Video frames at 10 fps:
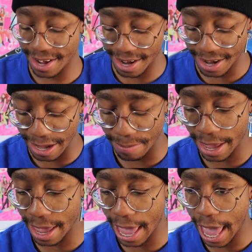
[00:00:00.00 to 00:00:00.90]

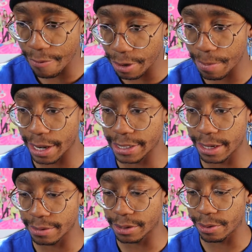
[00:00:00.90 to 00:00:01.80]
Um, everybody
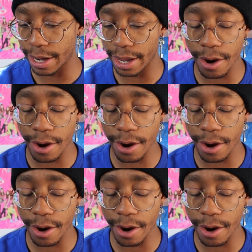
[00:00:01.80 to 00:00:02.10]
sounds great.